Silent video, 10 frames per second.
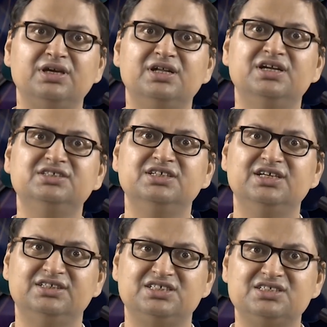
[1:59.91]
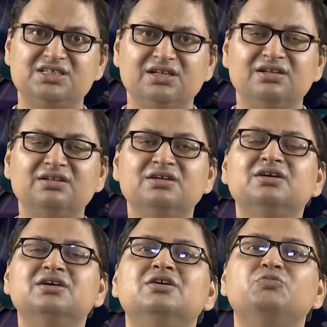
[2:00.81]
Energy is still
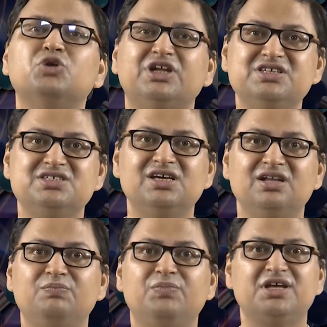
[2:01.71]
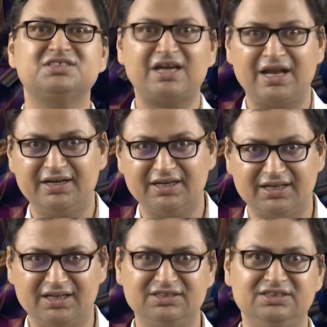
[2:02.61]
potential plus kinetic
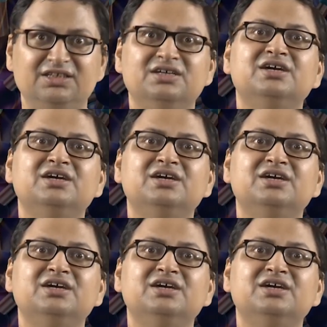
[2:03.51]
energy